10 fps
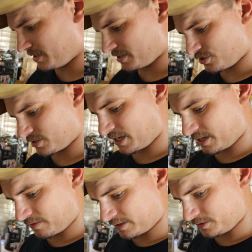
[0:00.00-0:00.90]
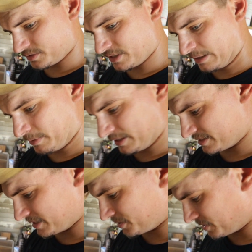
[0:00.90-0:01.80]
this is just kind of like a little dip and it
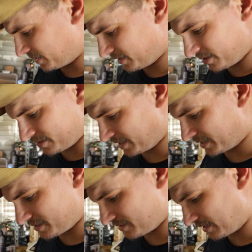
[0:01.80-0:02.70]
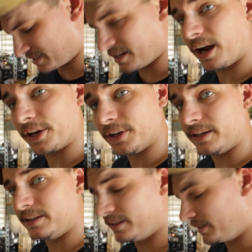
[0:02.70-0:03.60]
sits right there, so that's not
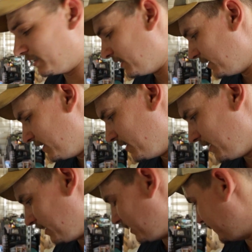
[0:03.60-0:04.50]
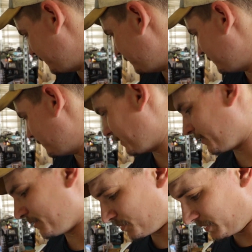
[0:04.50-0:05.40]
good. But
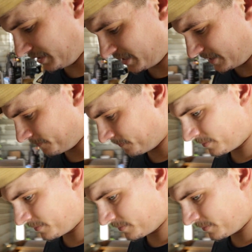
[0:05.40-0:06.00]
there's really